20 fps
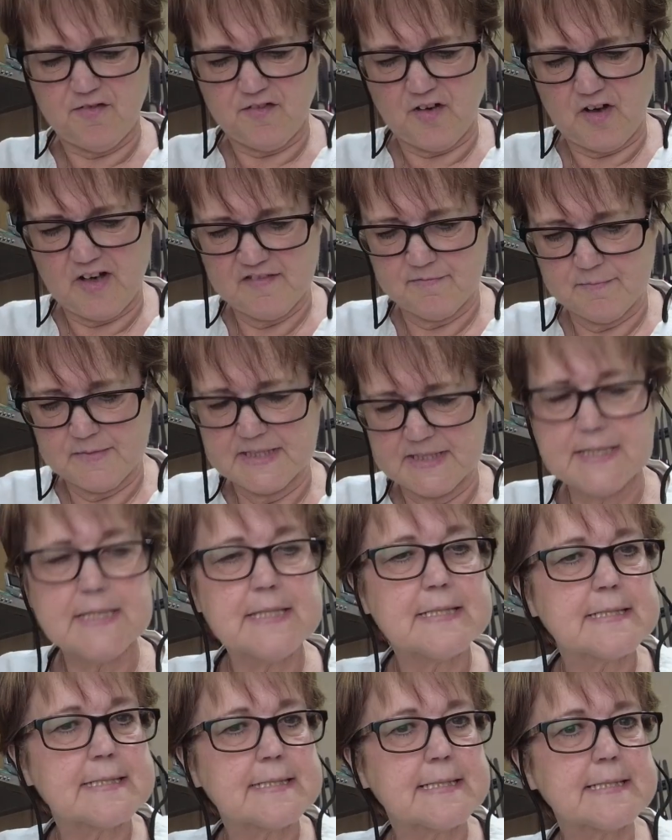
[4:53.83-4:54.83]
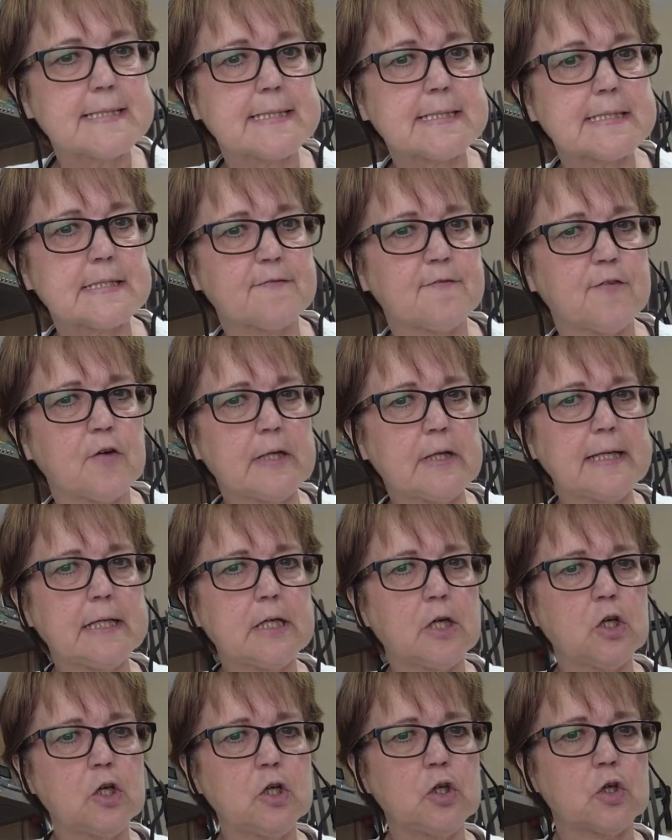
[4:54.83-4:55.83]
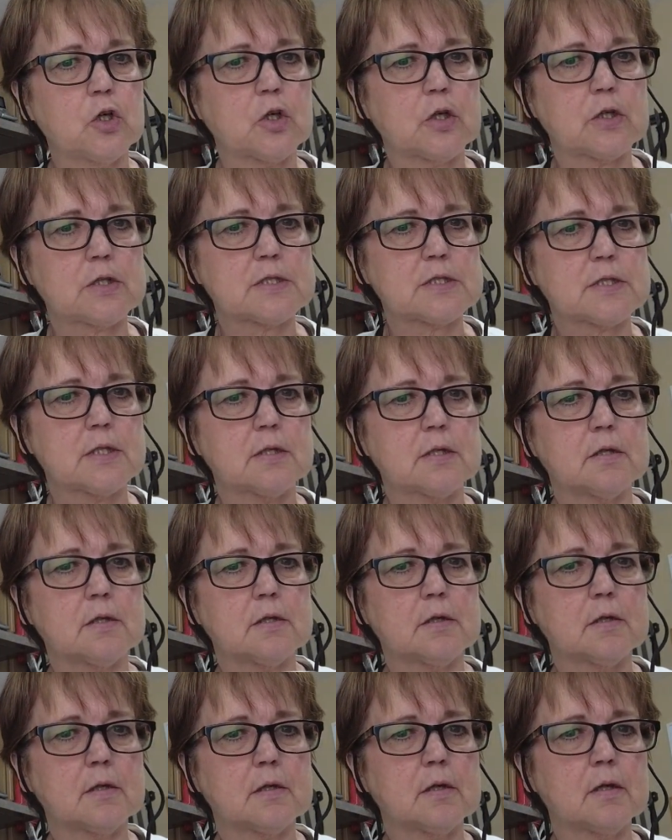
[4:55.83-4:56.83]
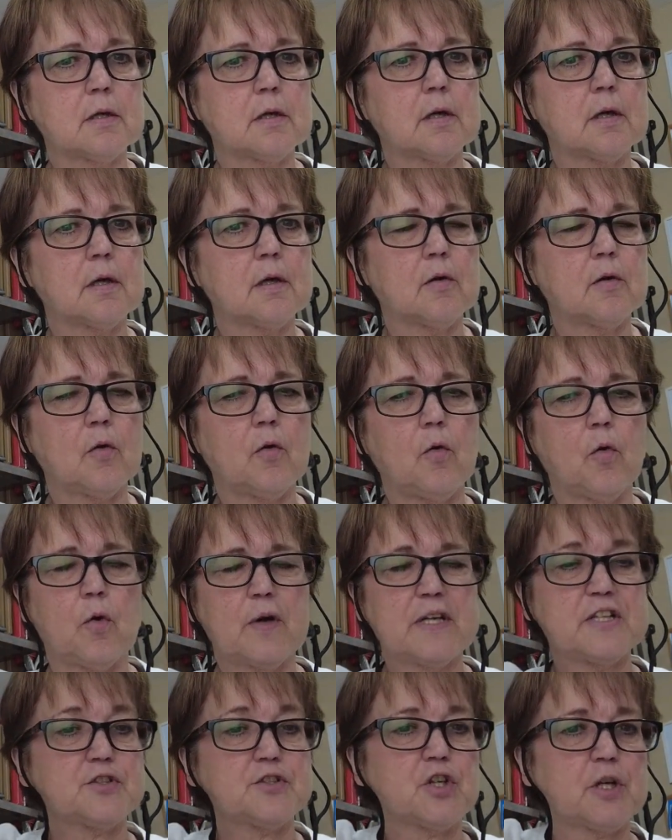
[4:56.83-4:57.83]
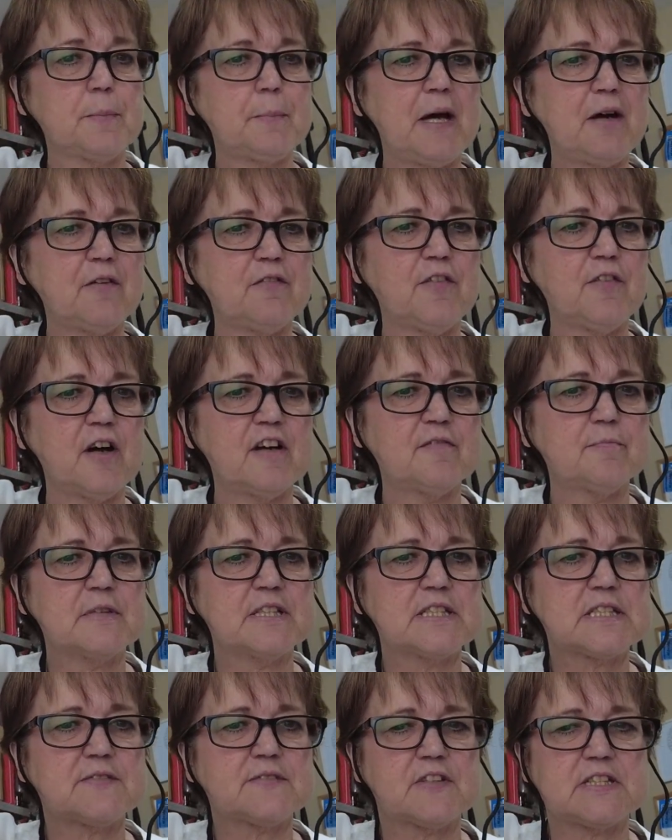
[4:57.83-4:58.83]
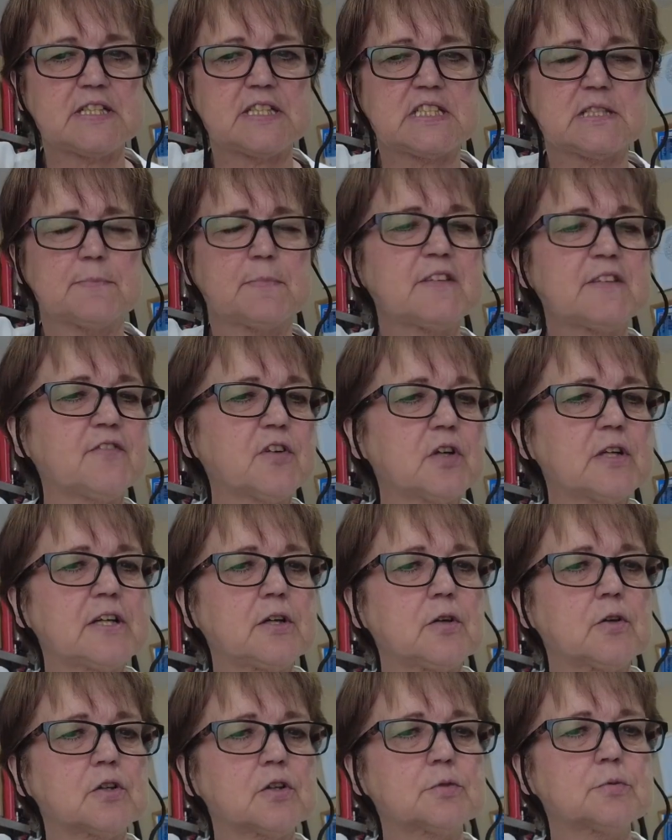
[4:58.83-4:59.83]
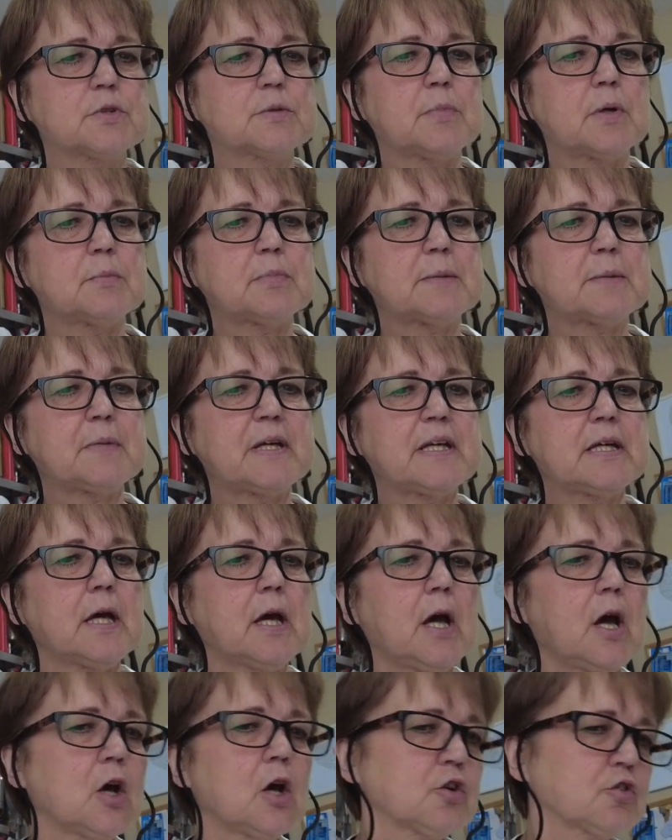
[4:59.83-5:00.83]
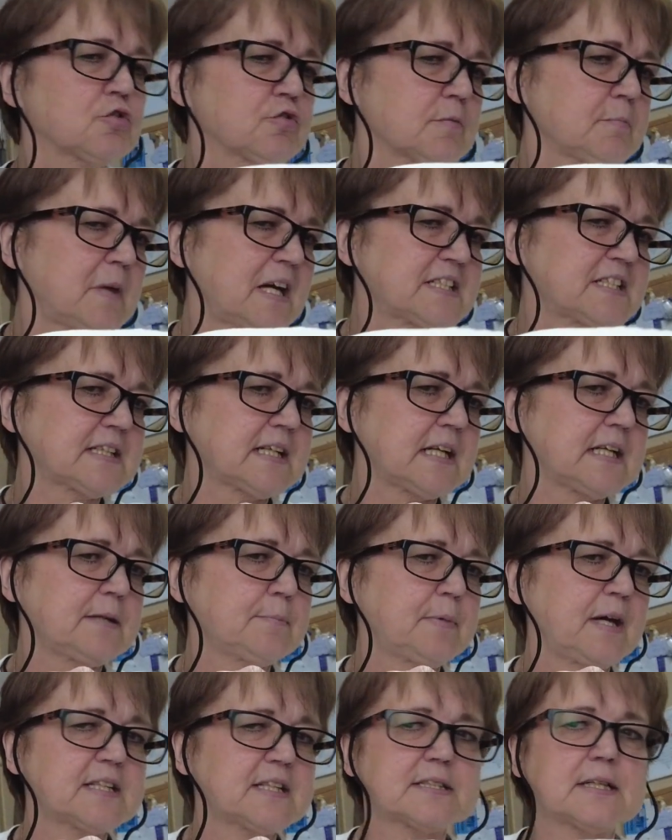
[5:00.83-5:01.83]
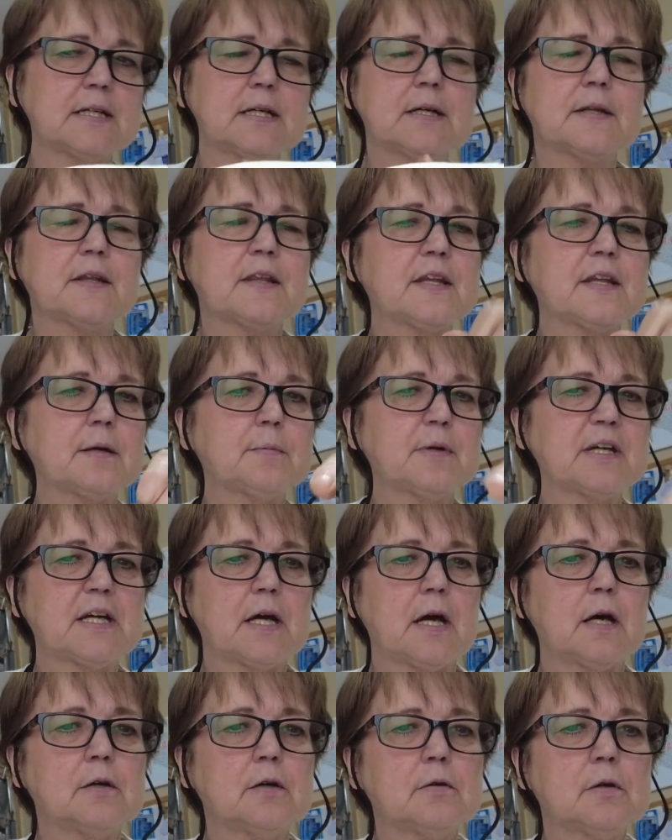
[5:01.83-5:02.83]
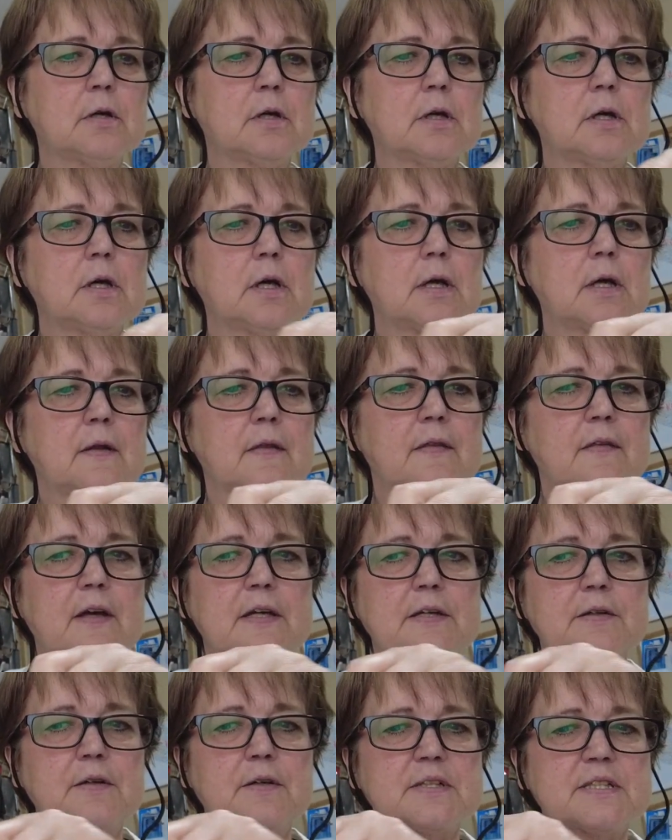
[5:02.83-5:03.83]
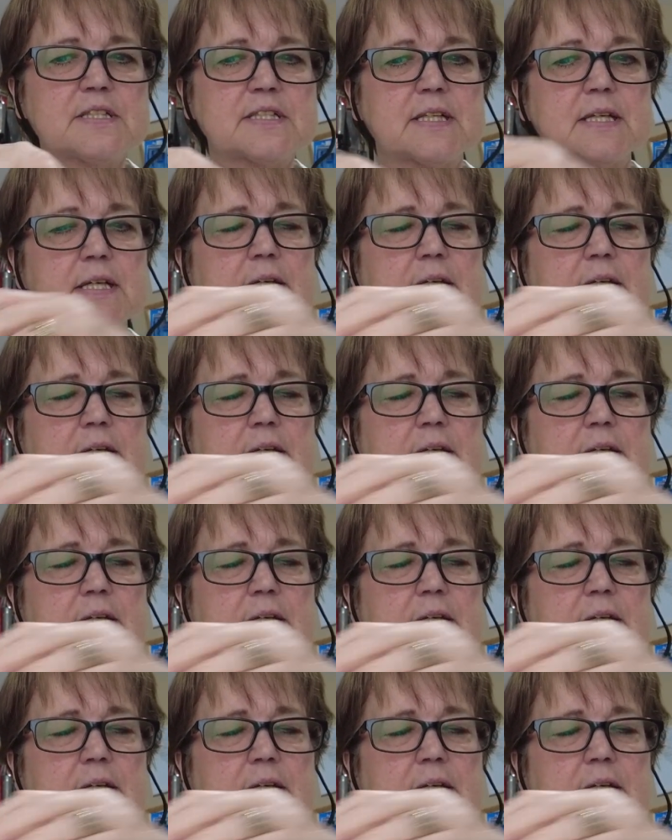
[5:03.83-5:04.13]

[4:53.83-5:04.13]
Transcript: 5 minutes, this is fully cooked. Or it took about 5 minutes for this to be fully cooked. Would probably be grammatically better. There we go. There you can see